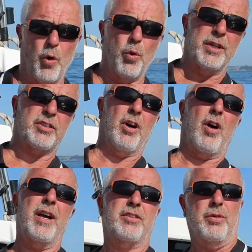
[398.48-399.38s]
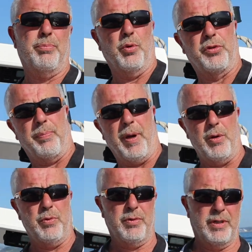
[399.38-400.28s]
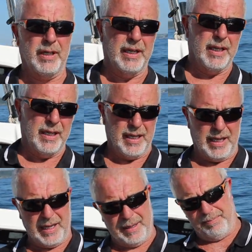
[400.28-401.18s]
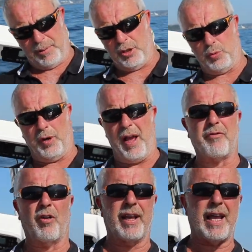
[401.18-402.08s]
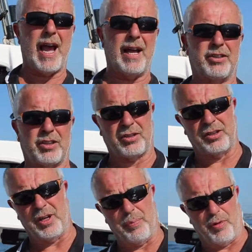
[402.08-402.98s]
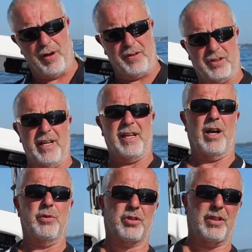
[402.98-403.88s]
always got ice on board the boat because whatever I catch, as I said previously, goes